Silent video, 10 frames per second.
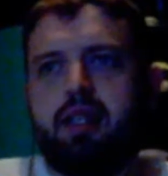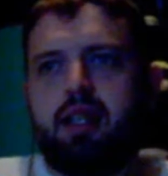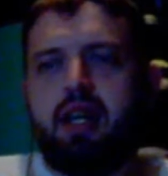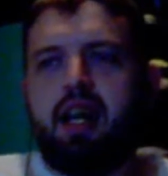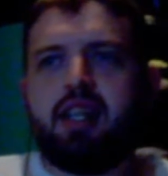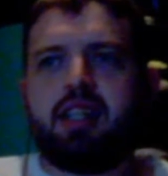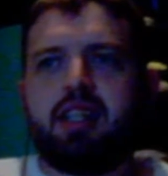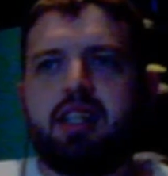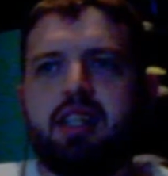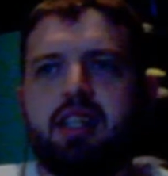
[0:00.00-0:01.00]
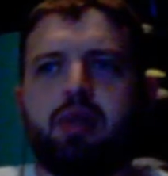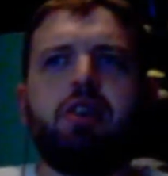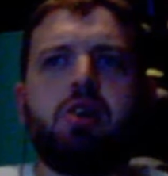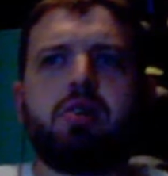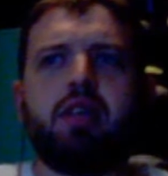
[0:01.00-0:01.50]
Has anyone else
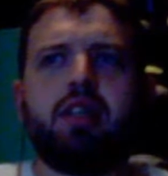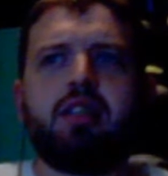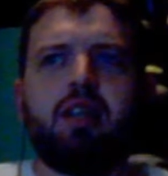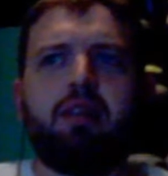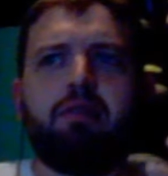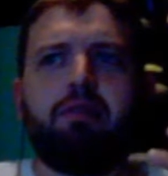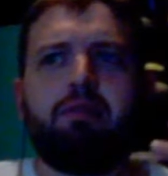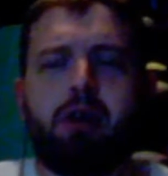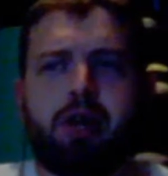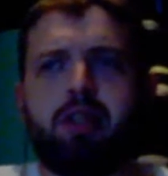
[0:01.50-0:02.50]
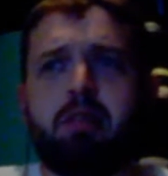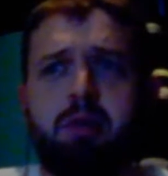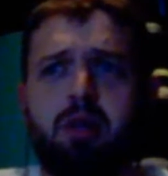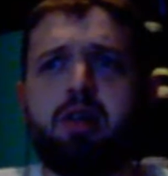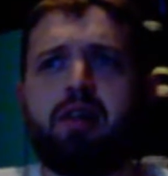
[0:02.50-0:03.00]
noticed that throughout this
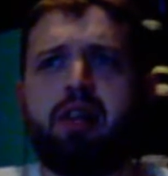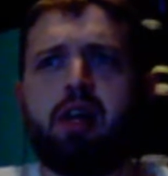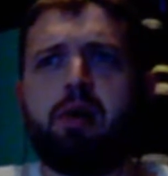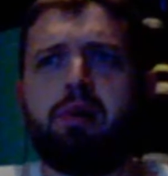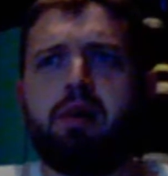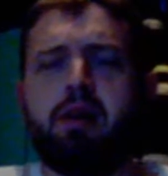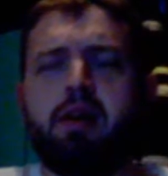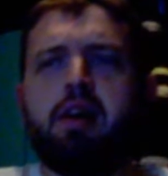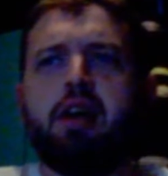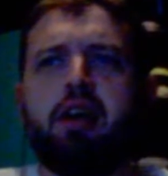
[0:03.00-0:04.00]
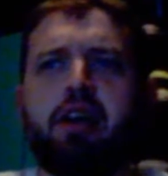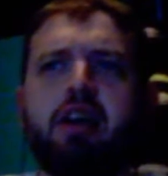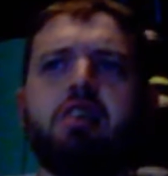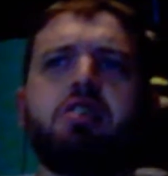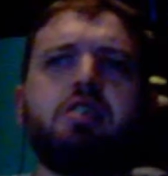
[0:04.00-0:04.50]
music video,
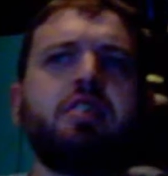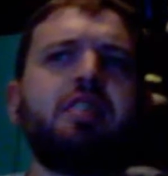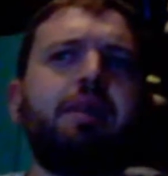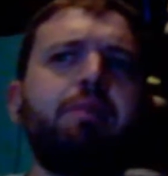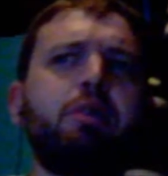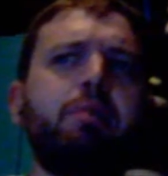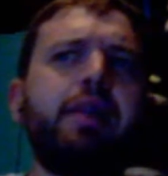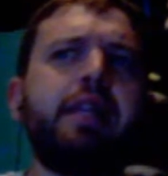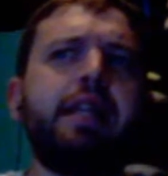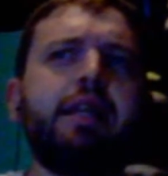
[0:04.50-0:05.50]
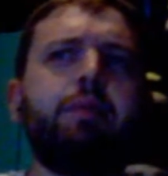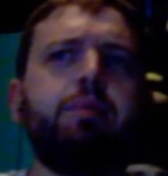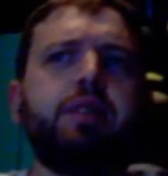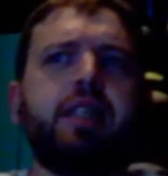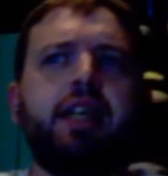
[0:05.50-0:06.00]
girls just seem to be
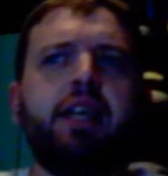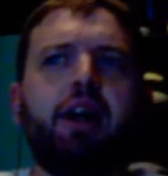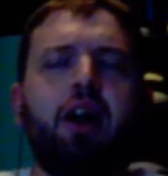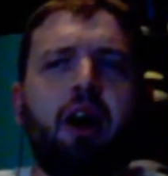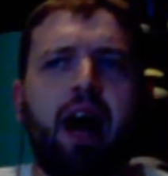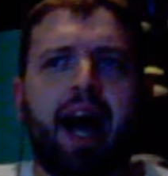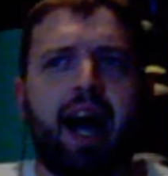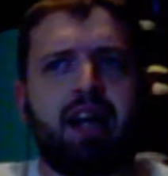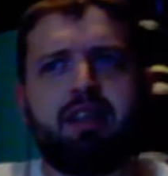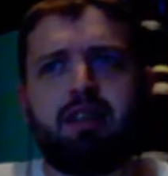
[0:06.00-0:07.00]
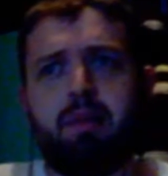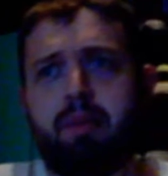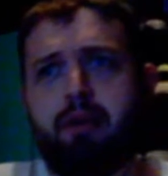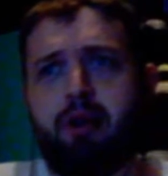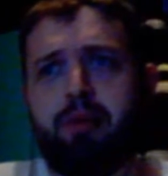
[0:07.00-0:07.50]
clumsy or accident
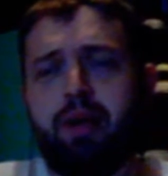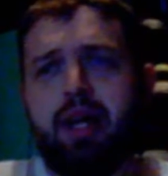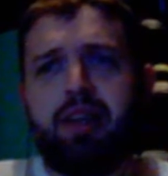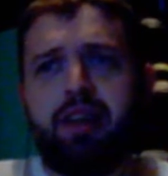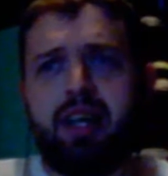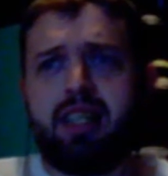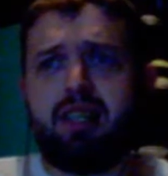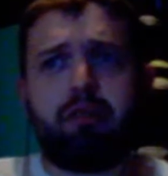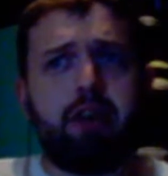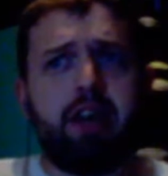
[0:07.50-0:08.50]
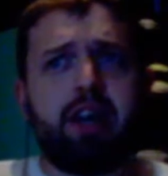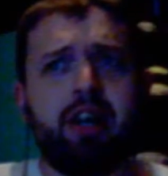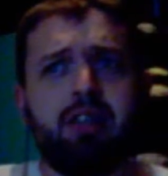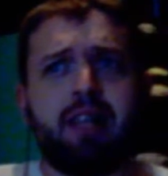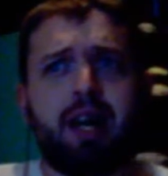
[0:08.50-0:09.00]
prone? This is three
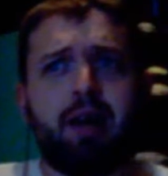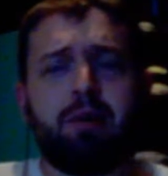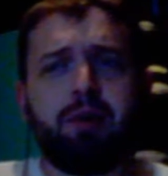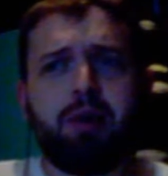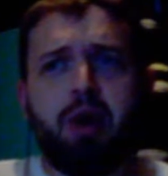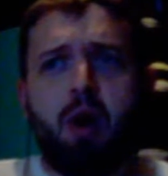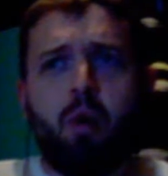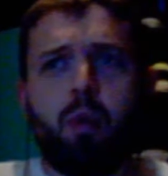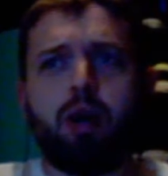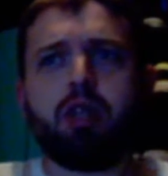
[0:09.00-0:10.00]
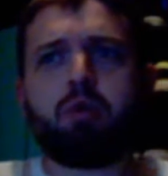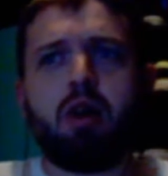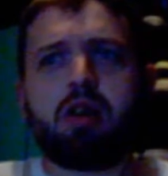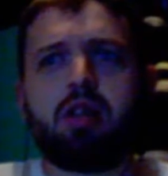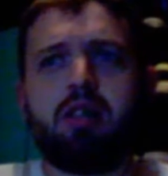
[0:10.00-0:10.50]
girls now. One's
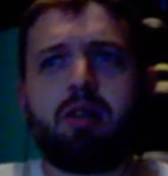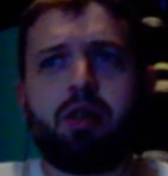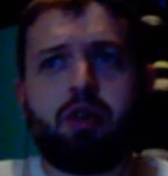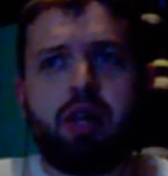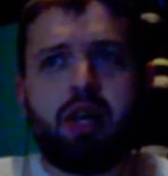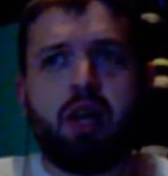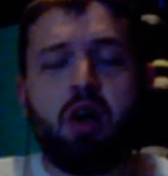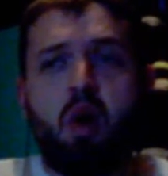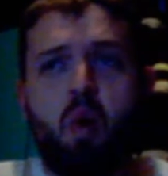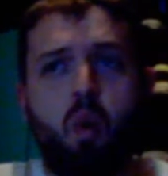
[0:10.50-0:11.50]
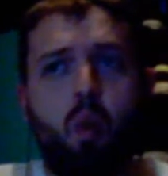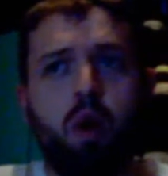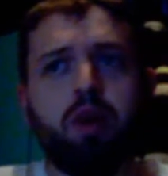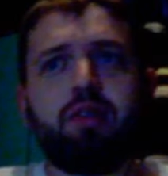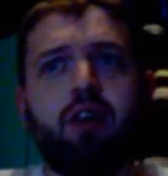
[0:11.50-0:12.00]
walked into a tree,
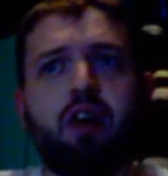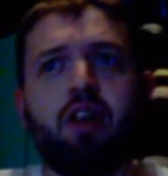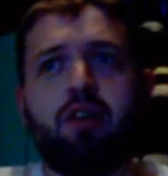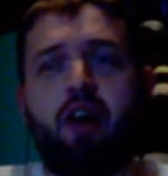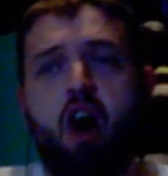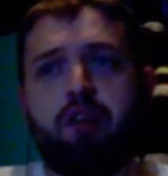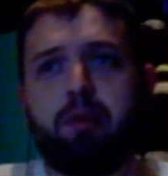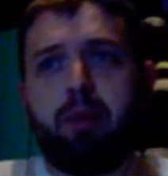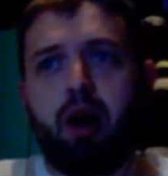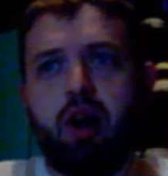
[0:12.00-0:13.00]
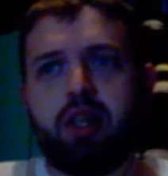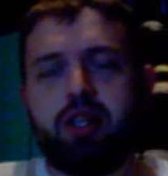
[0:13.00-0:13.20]
one's fallen off a hoverboard,